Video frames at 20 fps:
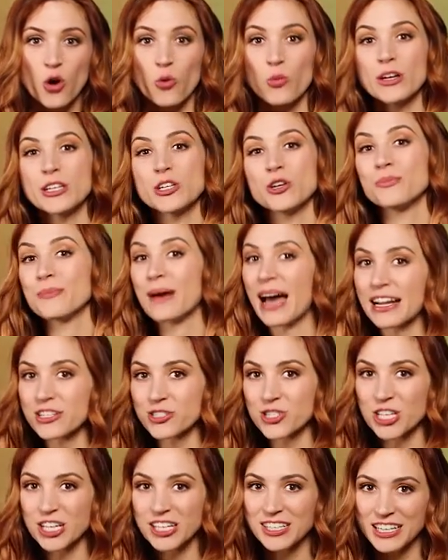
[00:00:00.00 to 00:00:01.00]
When you
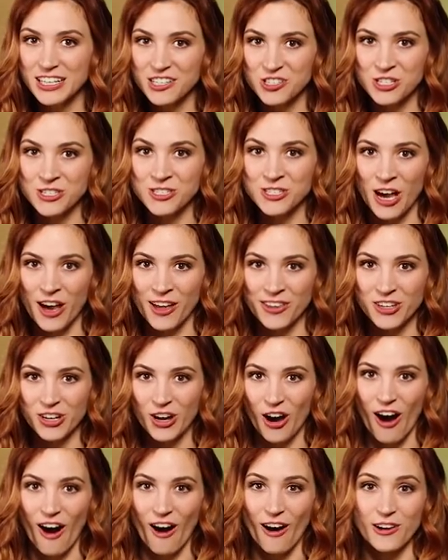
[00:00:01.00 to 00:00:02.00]
match the conditions on the
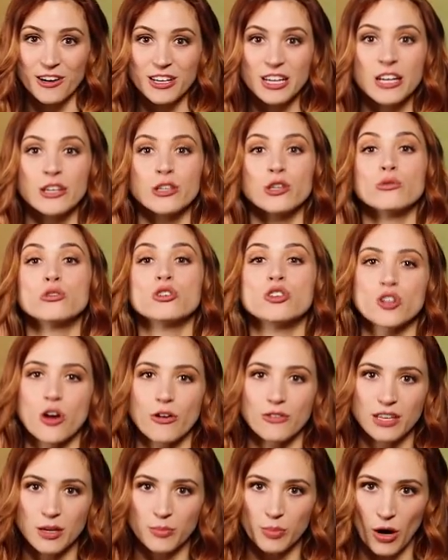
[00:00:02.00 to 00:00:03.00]
card, you
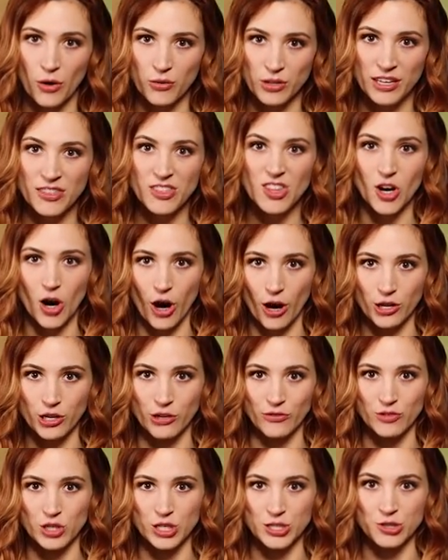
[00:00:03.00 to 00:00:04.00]
show the opponent the card
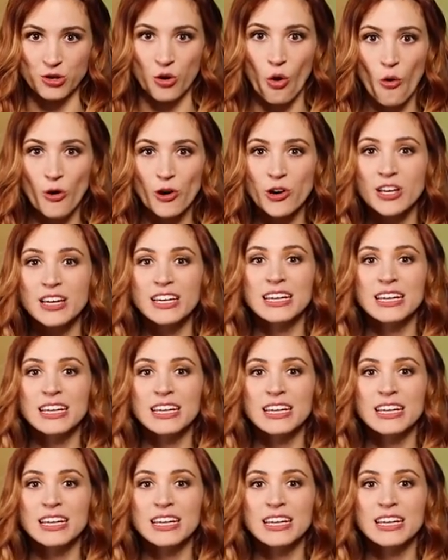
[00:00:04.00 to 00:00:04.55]
you've just scored,